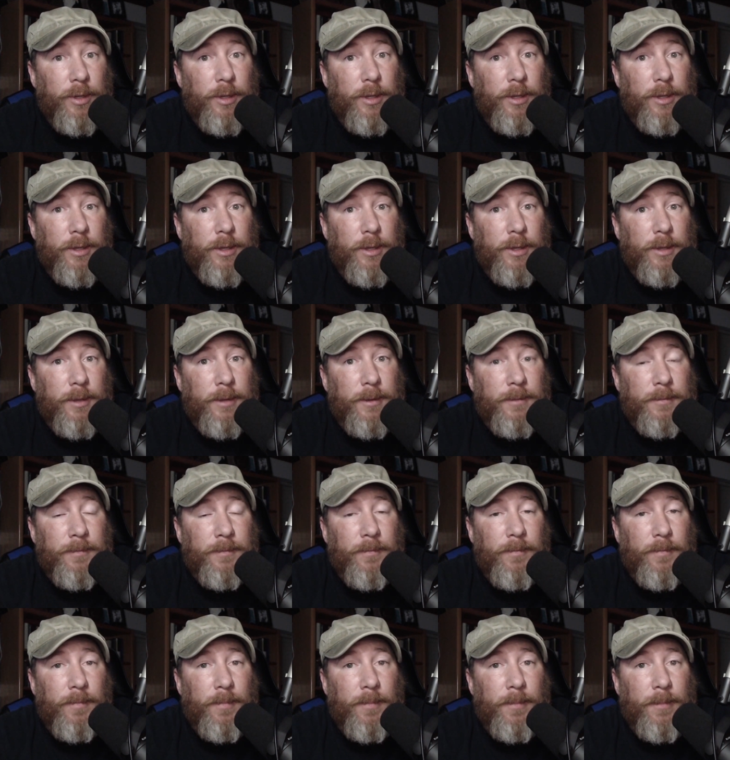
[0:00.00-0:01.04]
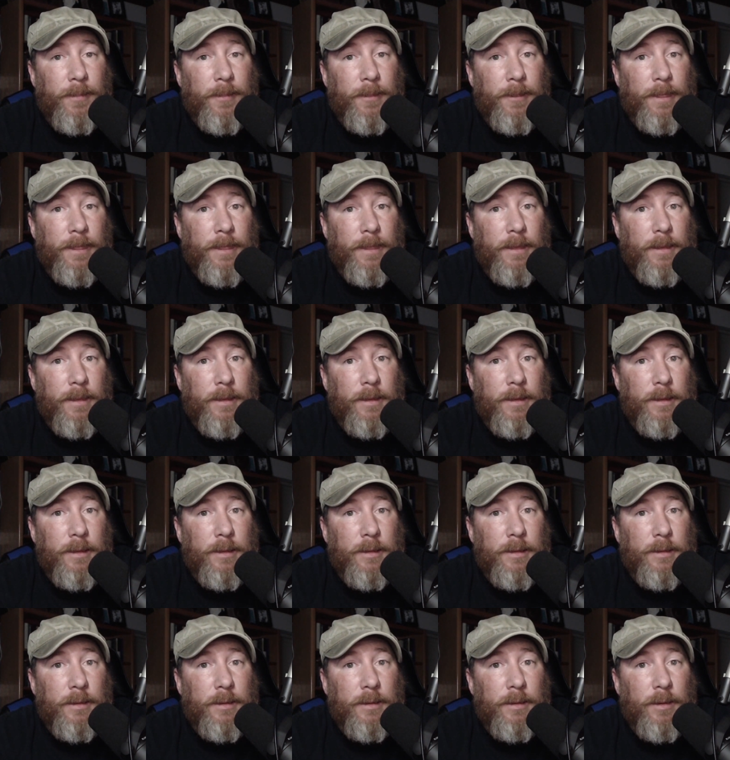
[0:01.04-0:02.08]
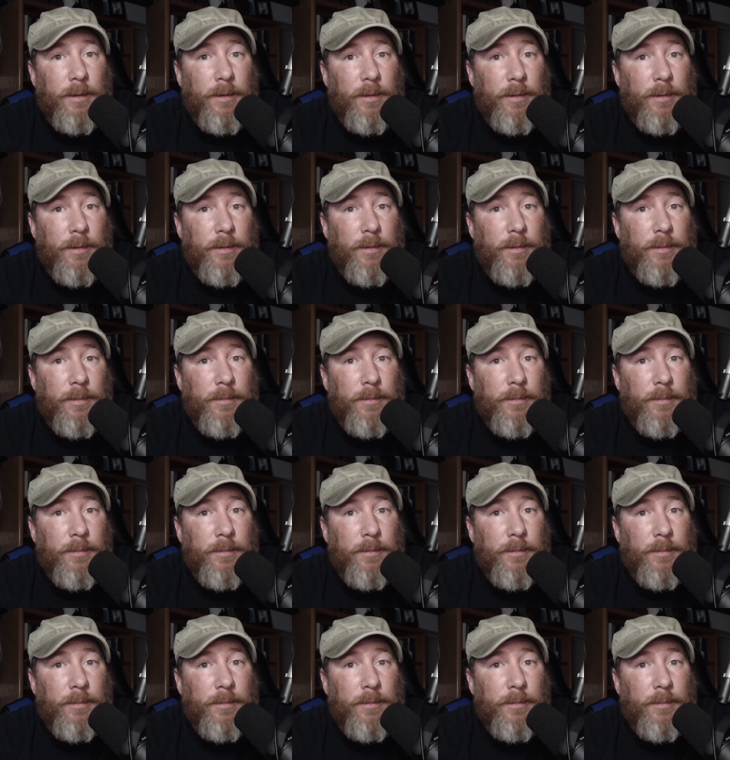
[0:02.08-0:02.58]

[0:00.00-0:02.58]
(silence)